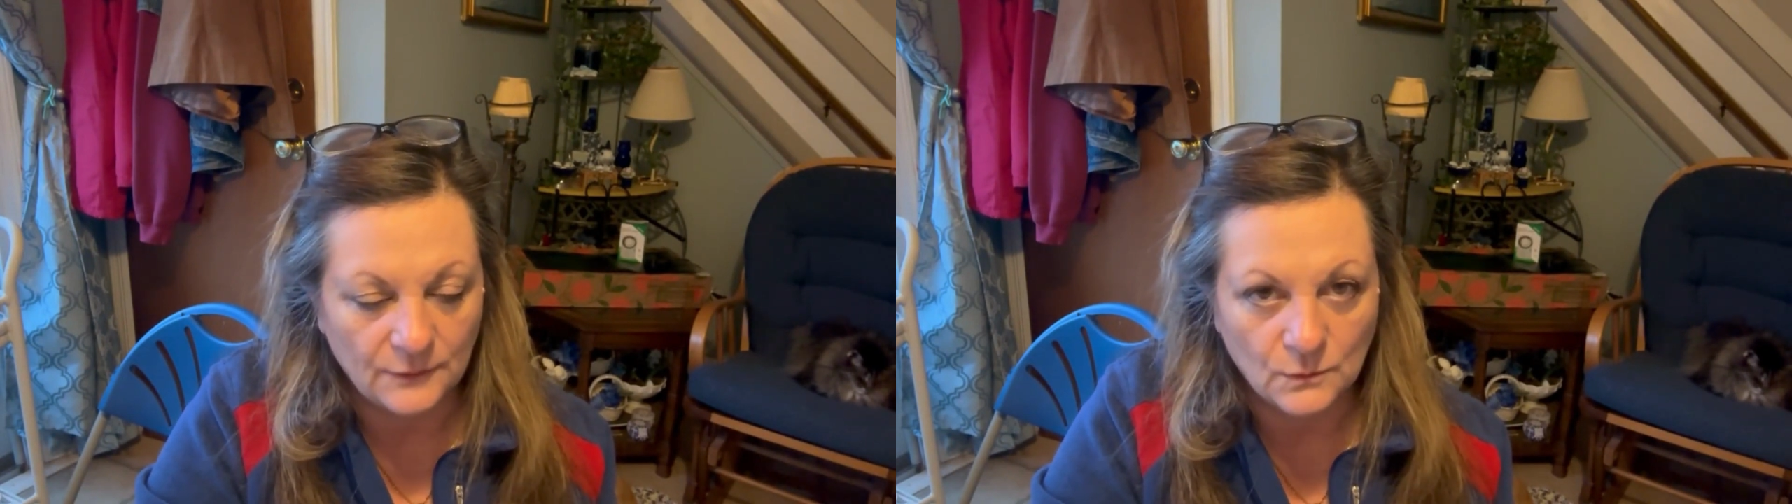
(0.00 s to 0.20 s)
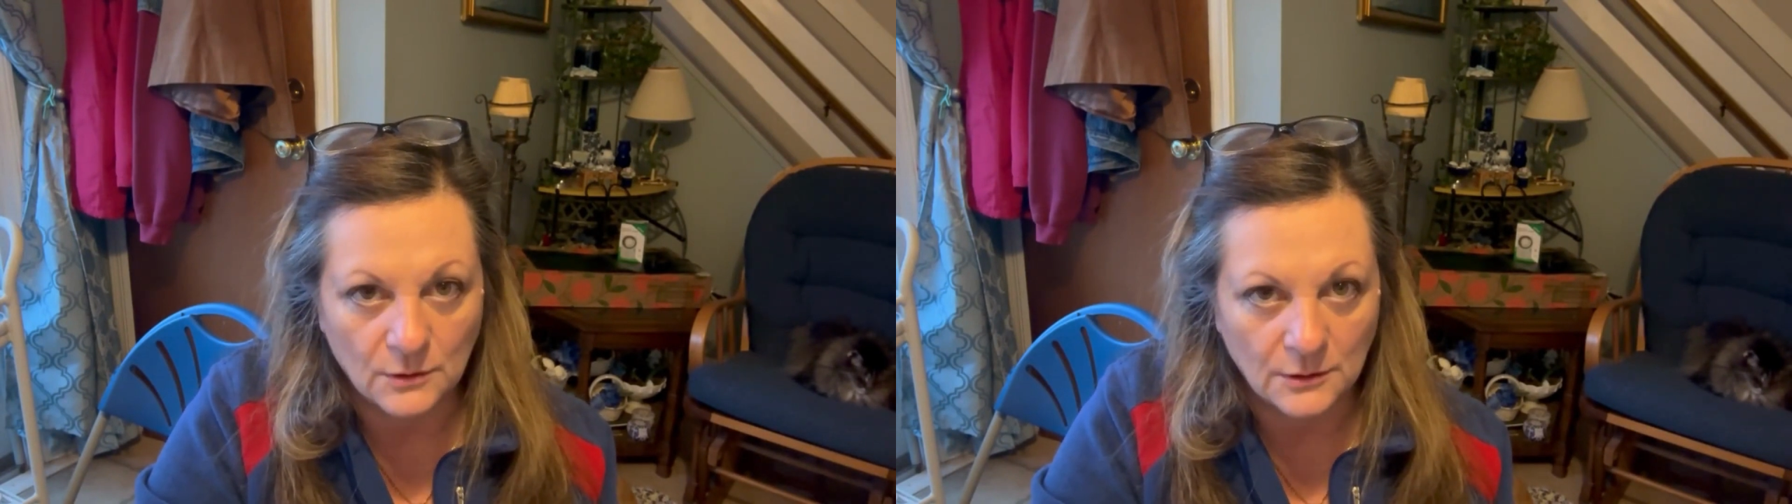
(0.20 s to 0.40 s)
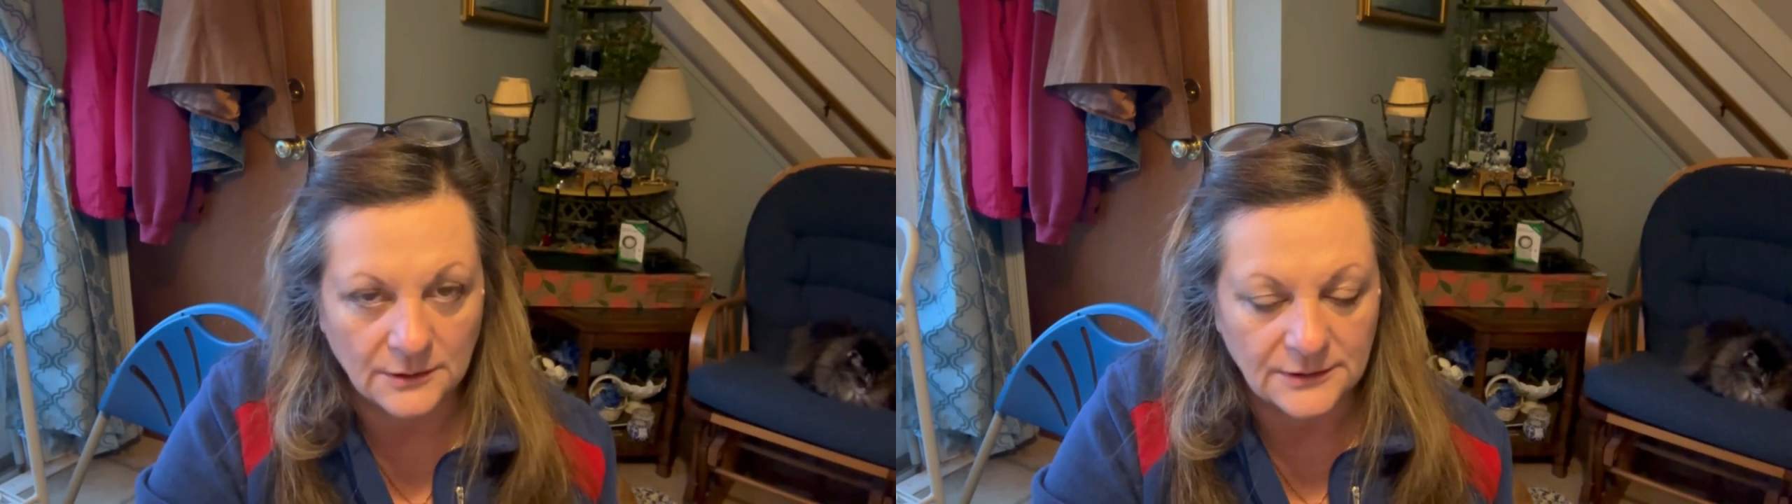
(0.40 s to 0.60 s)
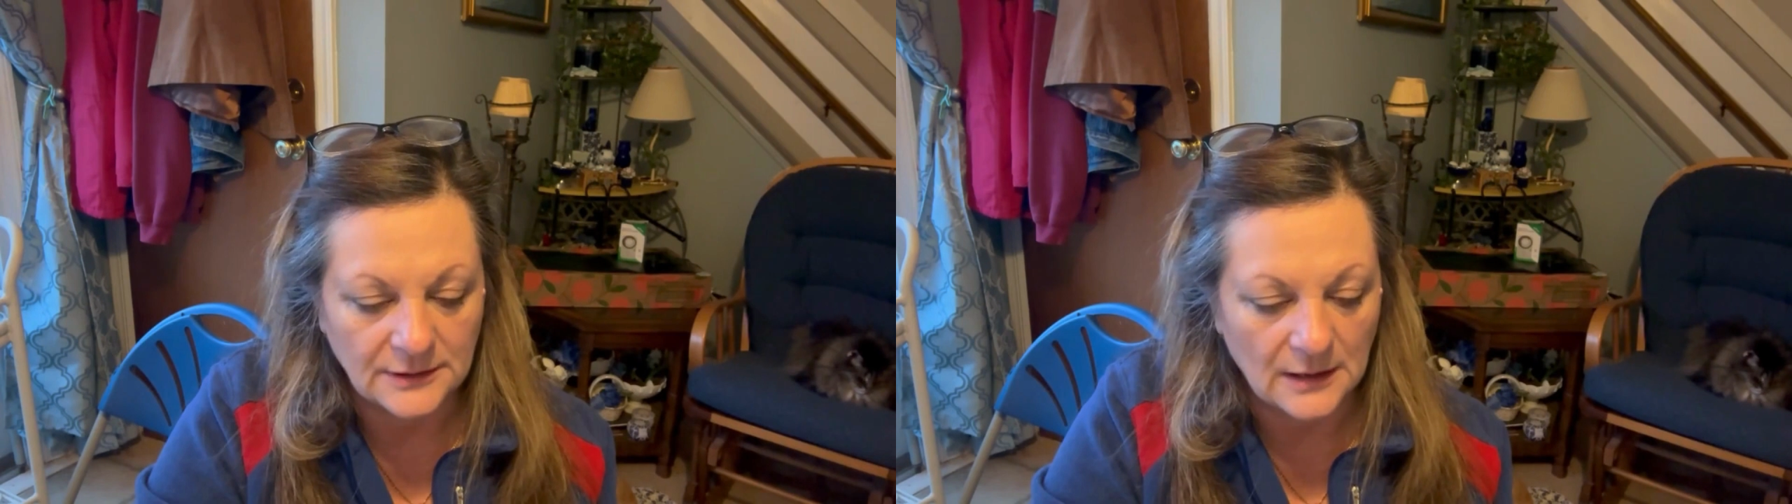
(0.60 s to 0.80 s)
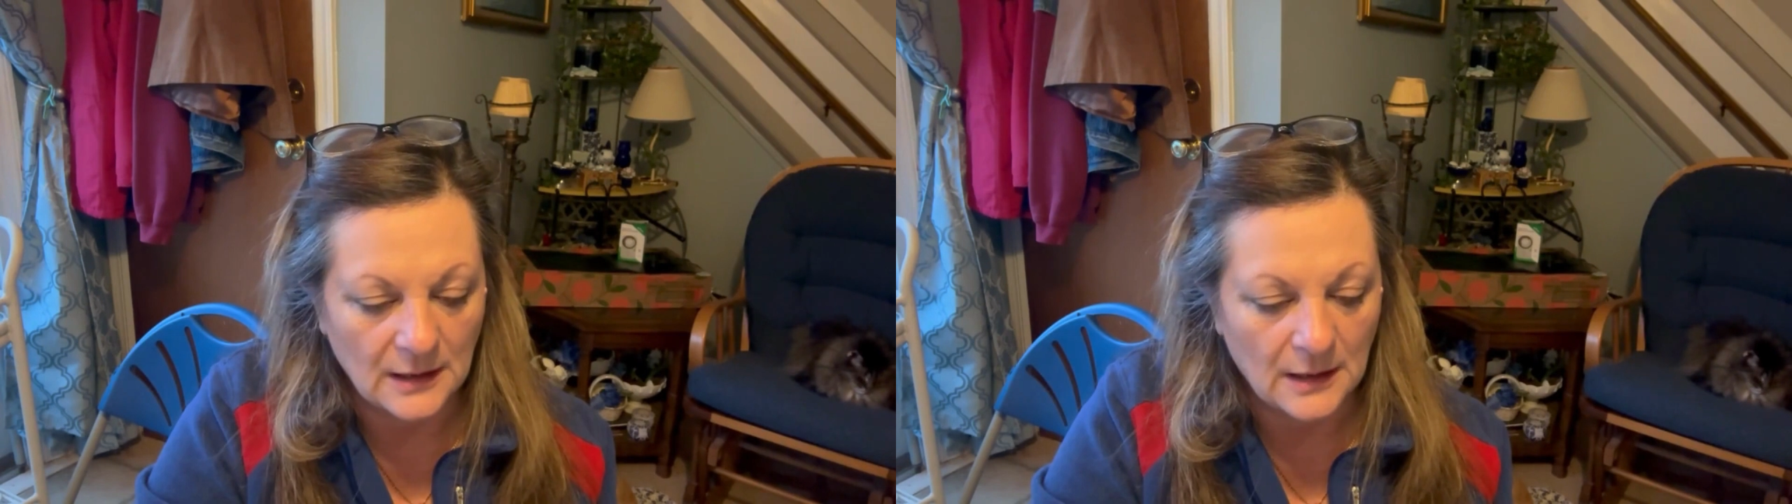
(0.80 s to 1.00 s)
worked.
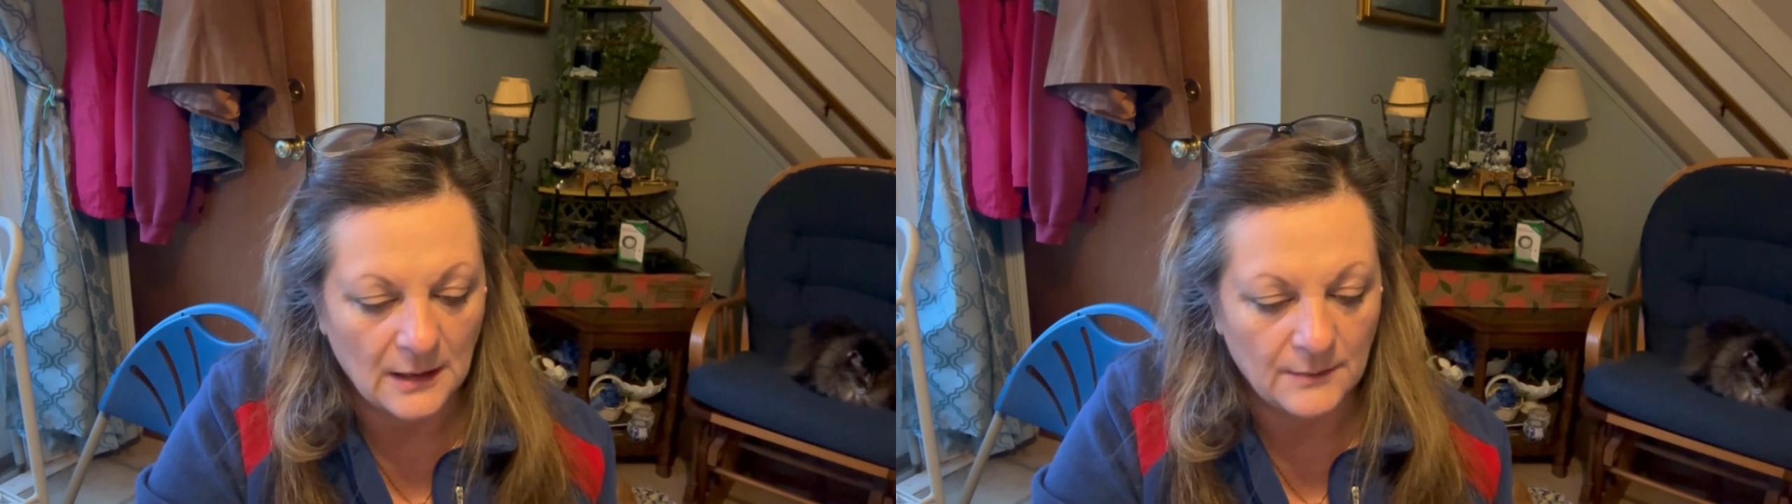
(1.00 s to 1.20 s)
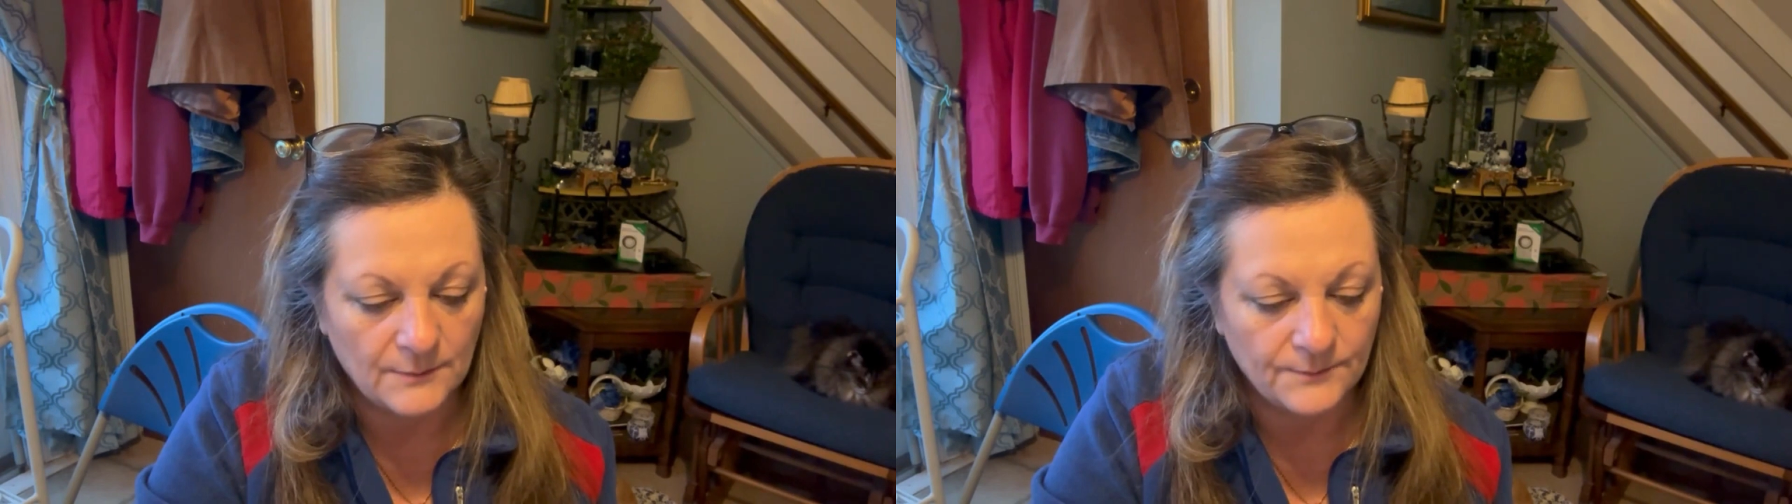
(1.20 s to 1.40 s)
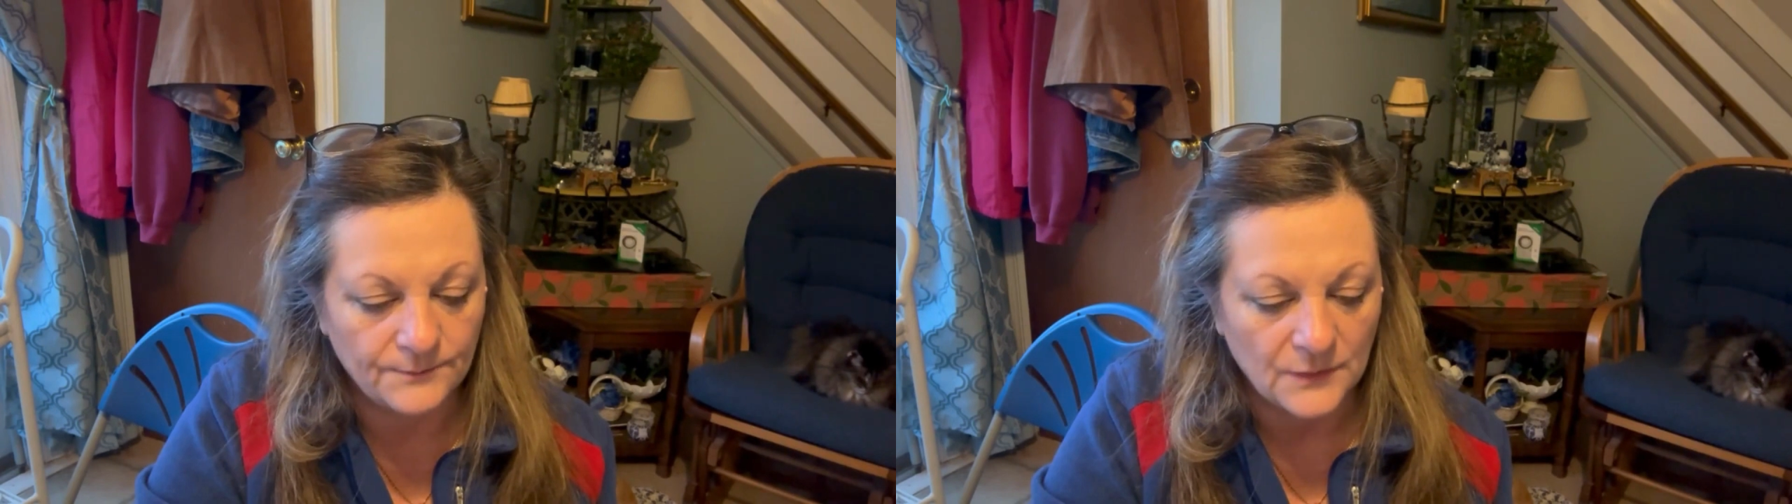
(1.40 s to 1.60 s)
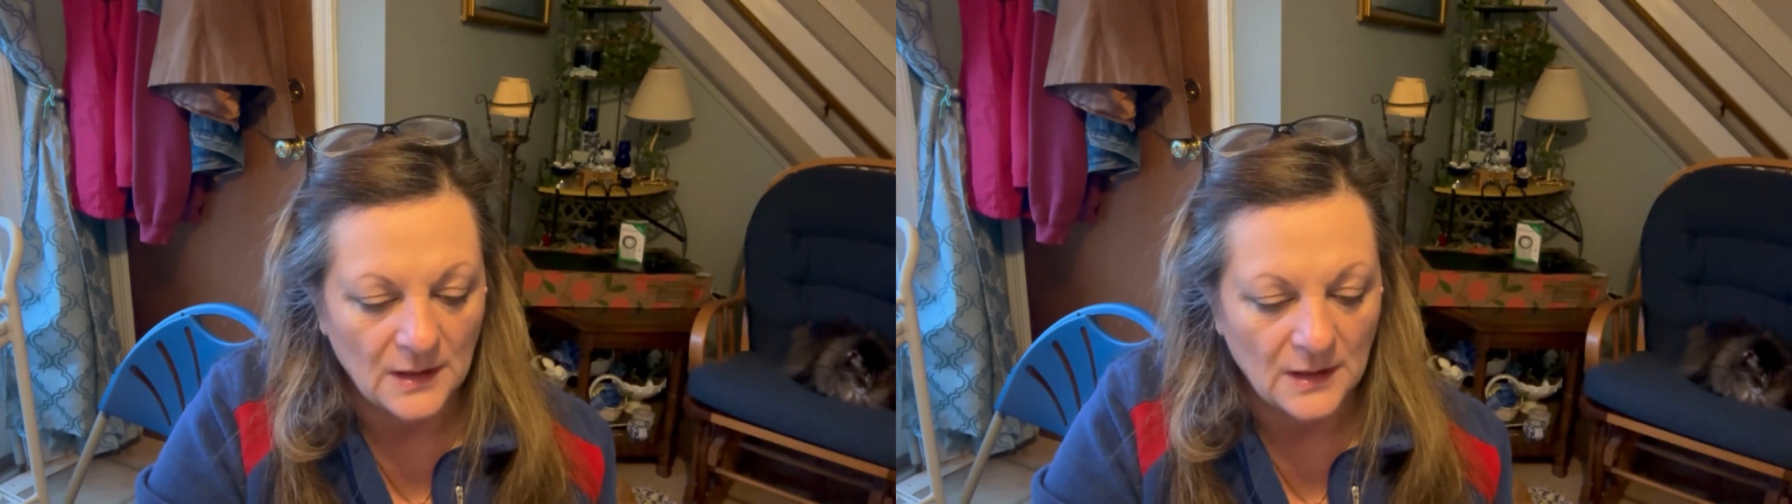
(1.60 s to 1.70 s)
You're